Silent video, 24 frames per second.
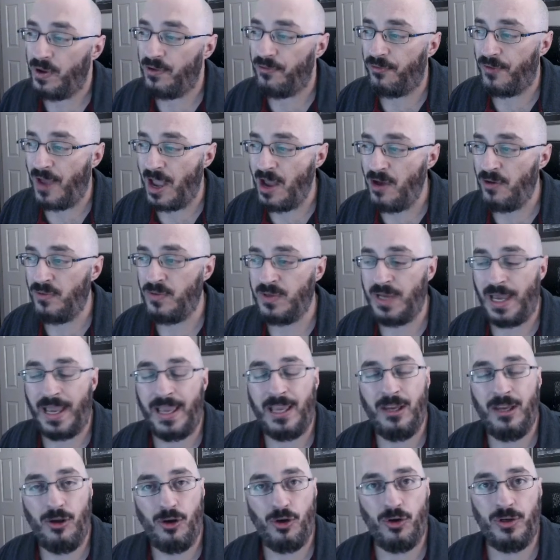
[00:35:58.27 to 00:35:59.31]
found a
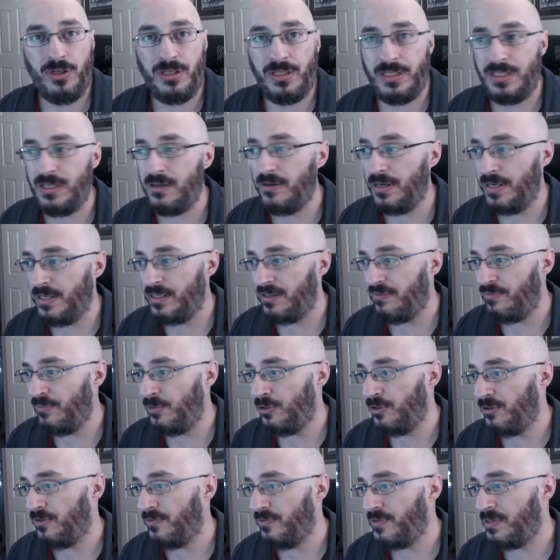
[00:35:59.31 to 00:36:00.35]
good series of
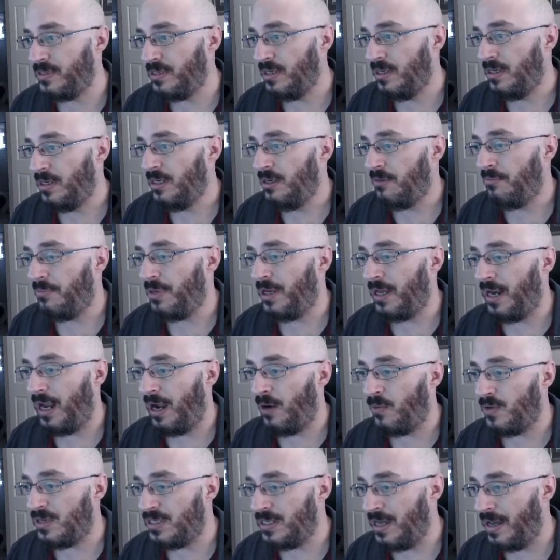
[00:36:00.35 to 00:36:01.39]
moves, but I
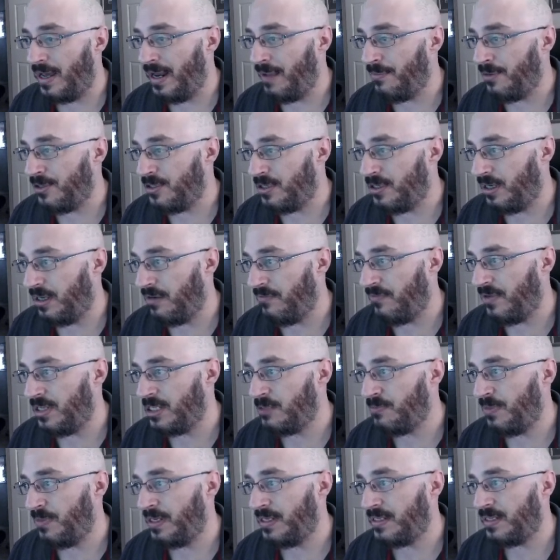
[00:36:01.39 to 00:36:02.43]
was not able to convince
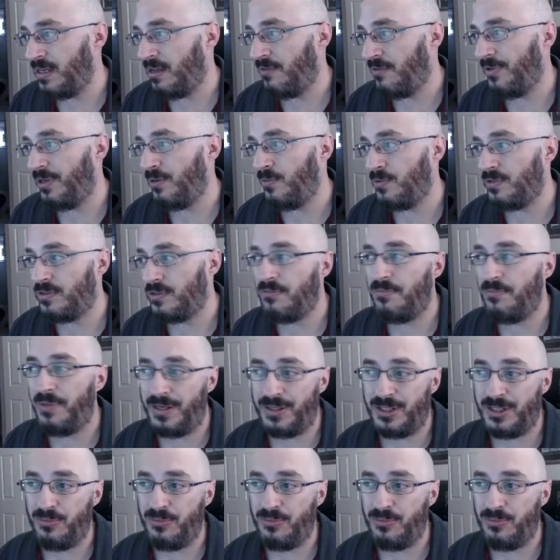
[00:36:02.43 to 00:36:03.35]
myself it was the best